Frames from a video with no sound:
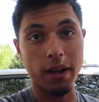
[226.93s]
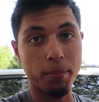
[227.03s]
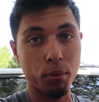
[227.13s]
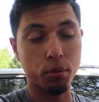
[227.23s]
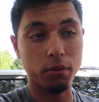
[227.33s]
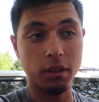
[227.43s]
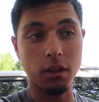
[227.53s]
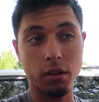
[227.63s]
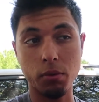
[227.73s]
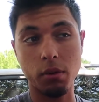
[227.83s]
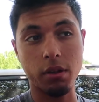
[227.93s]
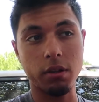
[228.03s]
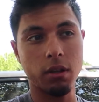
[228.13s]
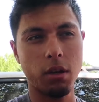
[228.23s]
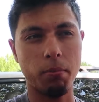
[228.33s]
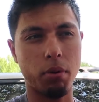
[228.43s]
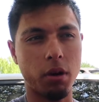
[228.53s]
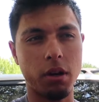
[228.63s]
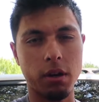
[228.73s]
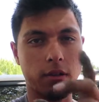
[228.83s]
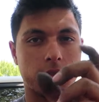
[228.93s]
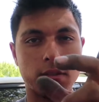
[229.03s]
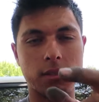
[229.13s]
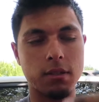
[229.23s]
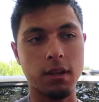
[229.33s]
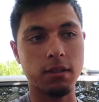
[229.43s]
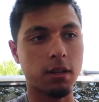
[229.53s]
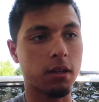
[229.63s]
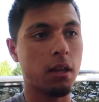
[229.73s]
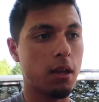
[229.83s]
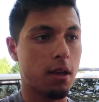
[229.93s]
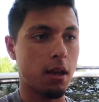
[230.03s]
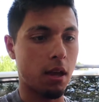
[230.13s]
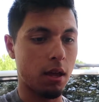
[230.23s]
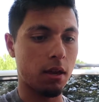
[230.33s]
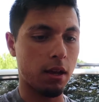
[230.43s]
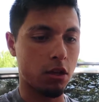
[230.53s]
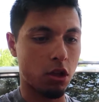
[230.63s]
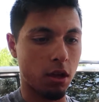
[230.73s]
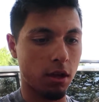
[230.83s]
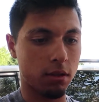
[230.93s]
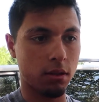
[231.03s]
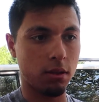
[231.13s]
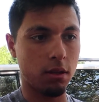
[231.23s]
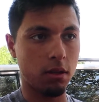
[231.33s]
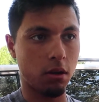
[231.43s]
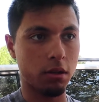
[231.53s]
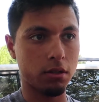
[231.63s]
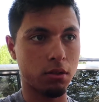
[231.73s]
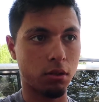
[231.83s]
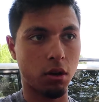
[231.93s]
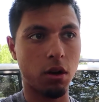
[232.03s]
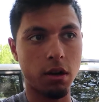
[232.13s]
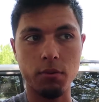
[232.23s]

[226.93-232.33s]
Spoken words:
I pulled the other one apart, I just disconnected it, and I checked the harness to the car.